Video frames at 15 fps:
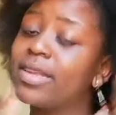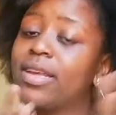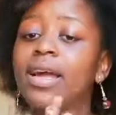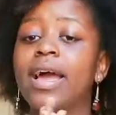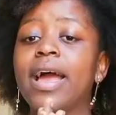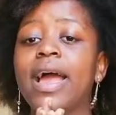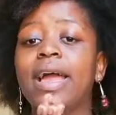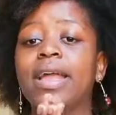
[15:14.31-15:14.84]

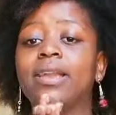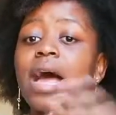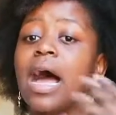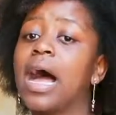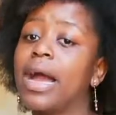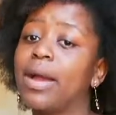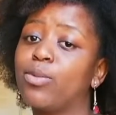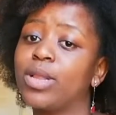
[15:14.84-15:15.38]
and I
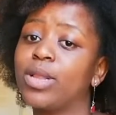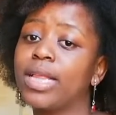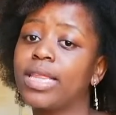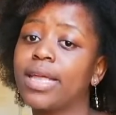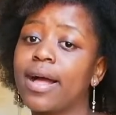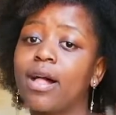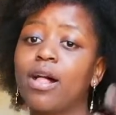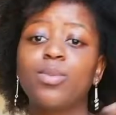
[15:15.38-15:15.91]
will either
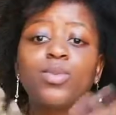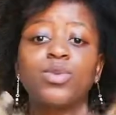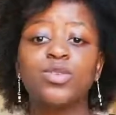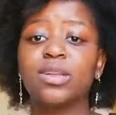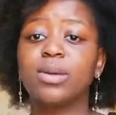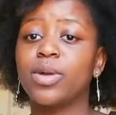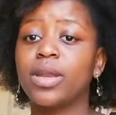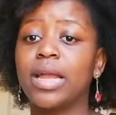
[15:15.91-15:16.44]
help or
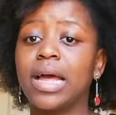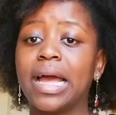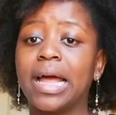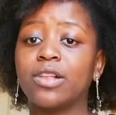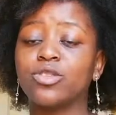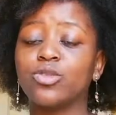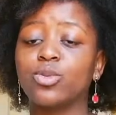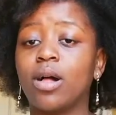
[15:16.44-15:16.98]
someone else
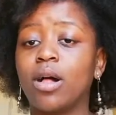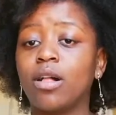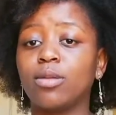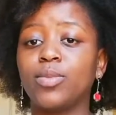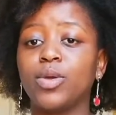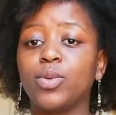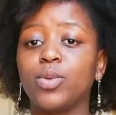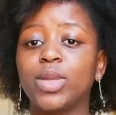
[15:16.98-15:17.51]
will help you
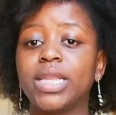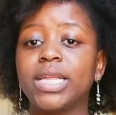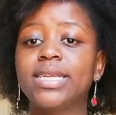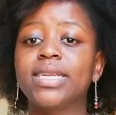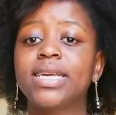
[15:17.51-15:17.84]
with it.